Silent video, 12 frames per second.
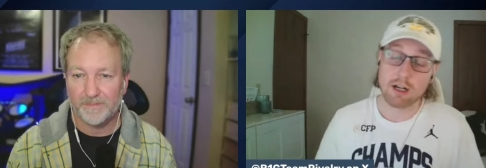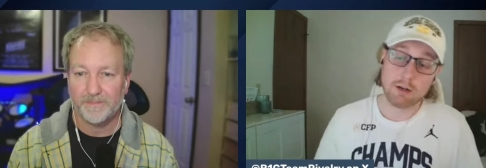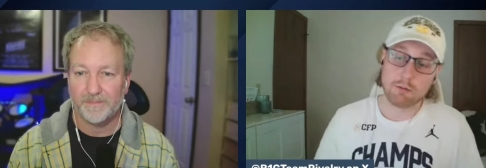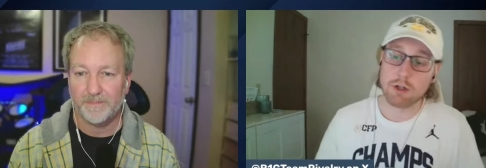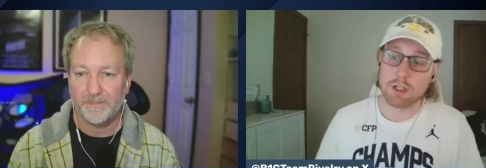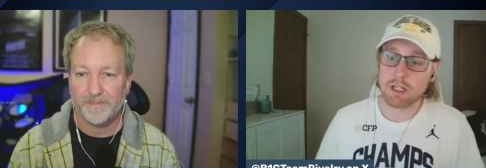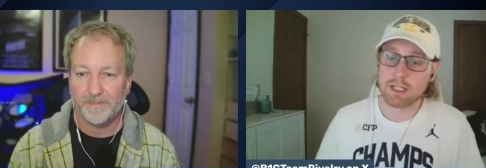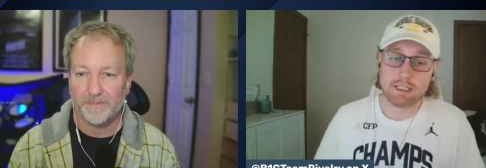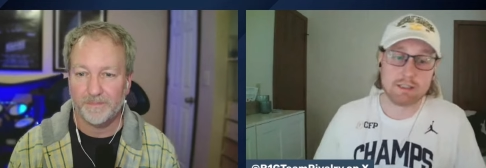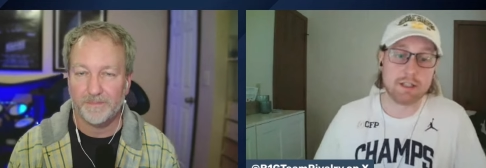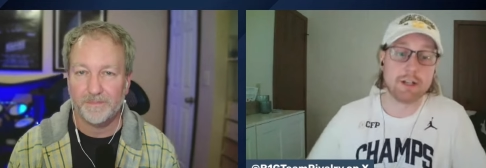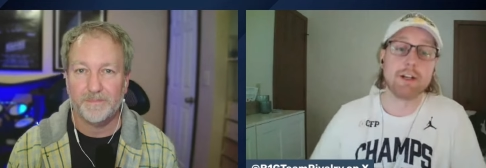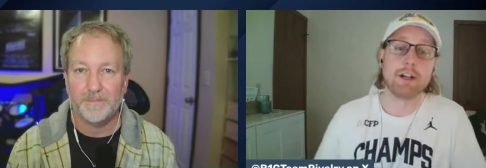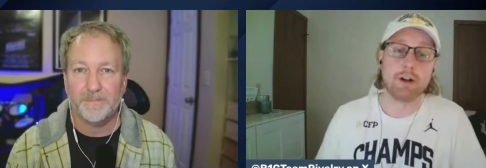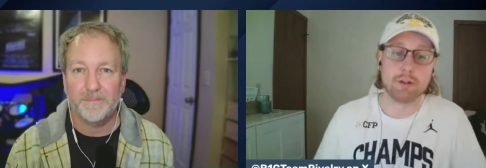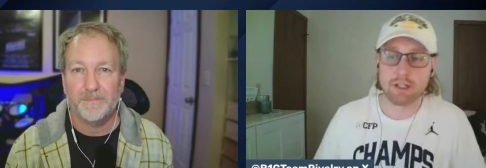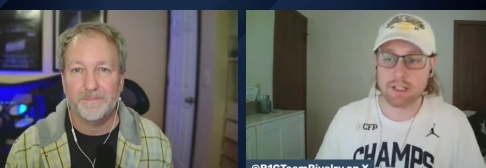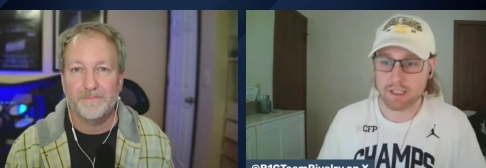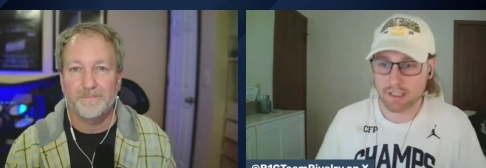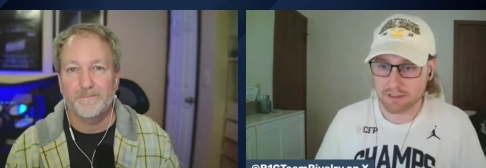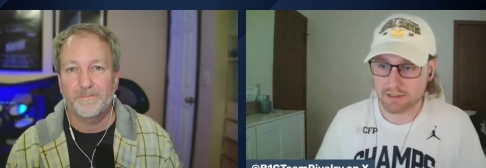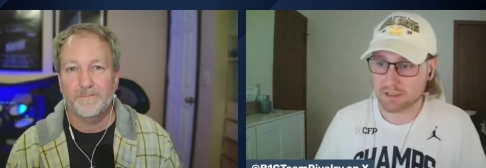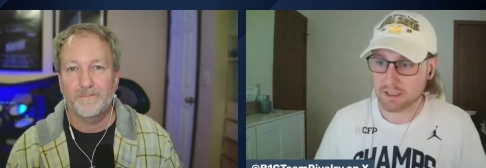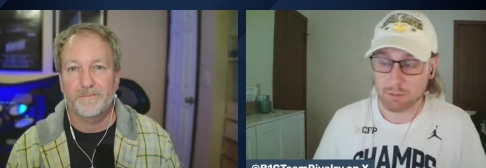Speaker 1: right. Well, uh, there you go then. I
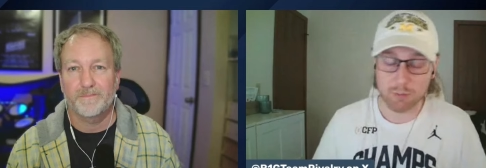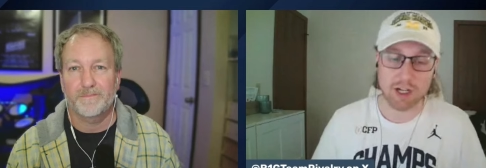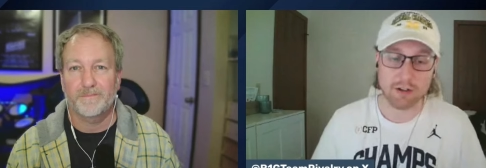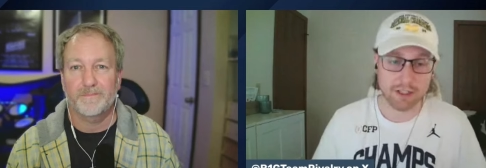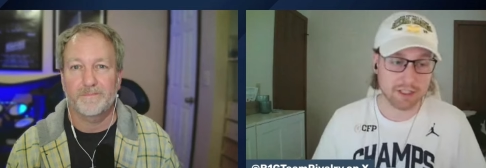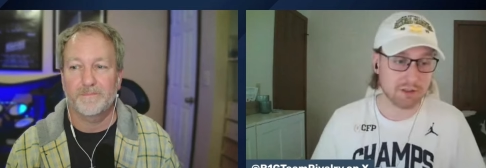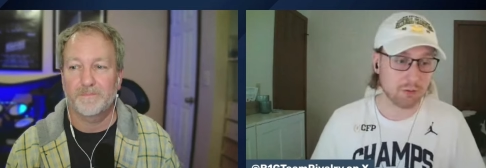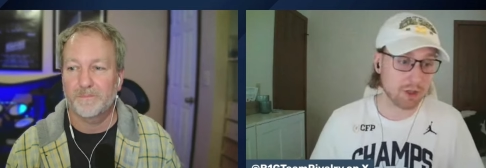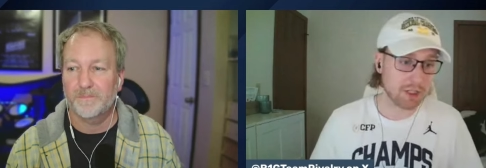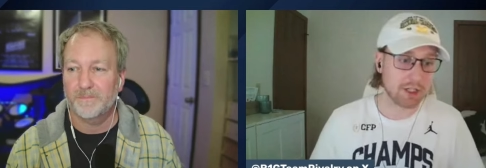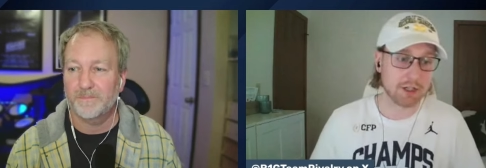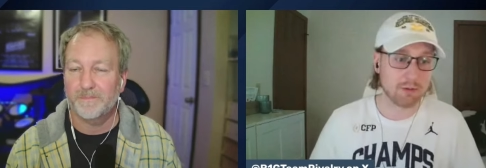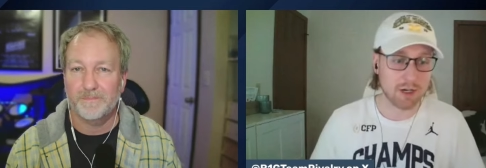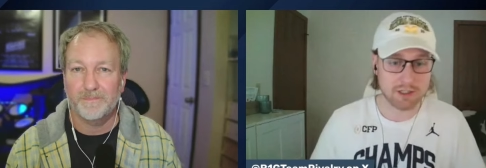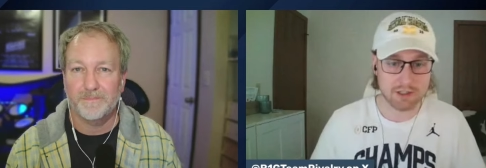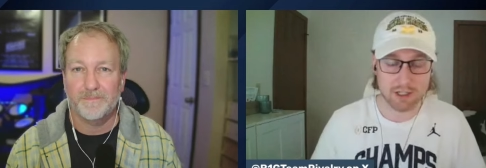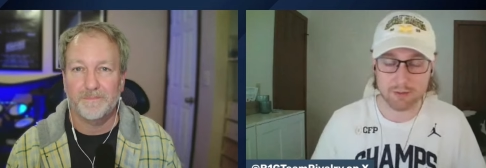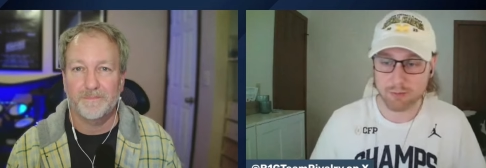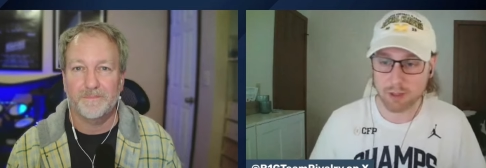guess uh, apparently it's a really good restaurant.